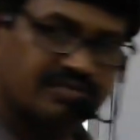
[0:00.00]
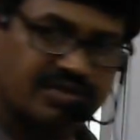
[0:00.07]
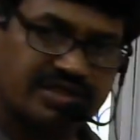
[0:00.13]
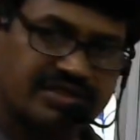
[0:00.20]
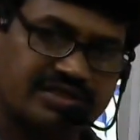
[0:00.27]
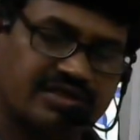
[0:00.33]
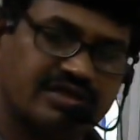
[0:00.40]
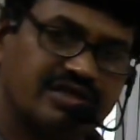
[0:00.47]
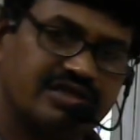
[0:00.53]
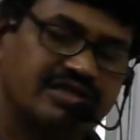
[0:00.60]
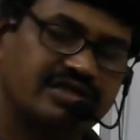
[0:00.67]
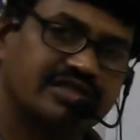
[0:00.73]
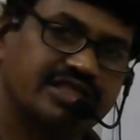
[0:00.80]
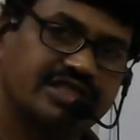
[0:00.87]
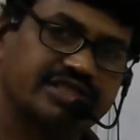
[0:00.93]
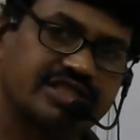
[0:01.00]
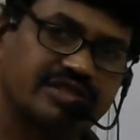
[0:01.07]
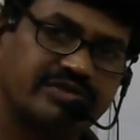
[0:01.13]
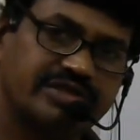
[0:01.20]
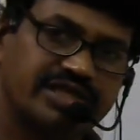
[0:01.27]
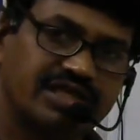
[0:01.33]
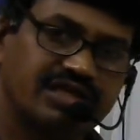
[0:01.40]
plus, or tertiary
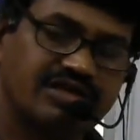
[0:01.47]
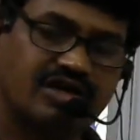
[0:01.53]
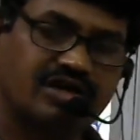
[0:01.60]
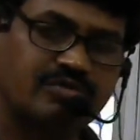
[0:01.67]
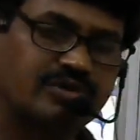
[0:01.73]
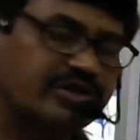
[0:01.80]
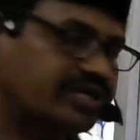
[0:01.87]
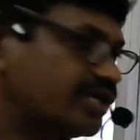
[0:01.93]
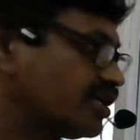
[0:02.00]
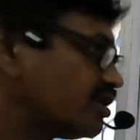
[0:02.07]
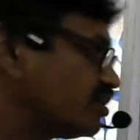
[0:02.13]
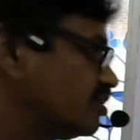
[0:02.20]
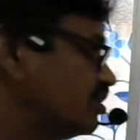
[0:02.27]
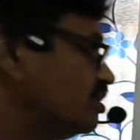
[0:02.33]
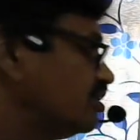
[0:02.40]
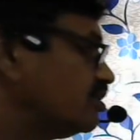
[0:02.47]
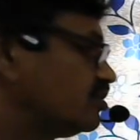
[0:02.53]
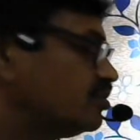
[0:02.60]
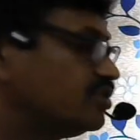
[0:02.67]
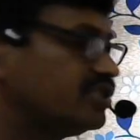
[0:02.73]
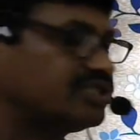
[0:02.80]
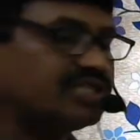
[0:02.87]
butyl carbocation. So
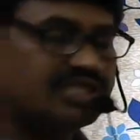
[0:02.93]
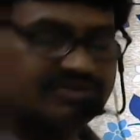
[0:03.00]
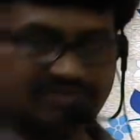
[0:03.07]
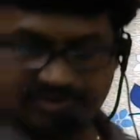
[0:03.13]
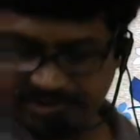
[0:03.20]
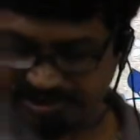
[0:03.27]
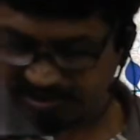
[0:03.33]
this information